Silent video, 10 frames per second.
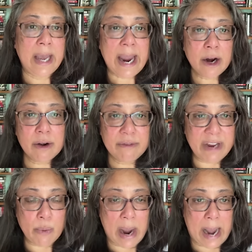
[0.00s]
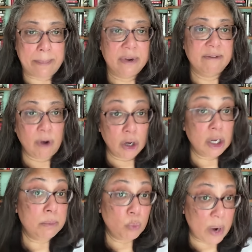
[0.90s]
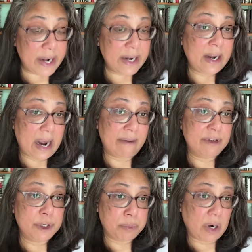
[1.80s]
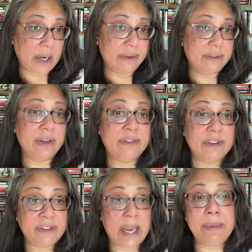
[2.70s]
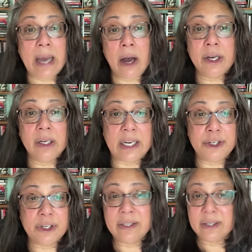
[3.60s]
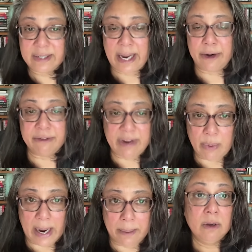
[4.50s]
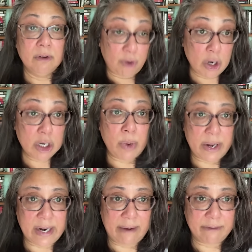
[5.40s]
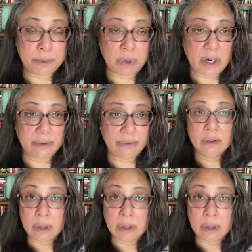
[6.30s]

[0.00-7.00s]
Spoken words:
anchored VWAP, volume weighted average price, is the same calculation as the standard VWAP, volume weighted average price.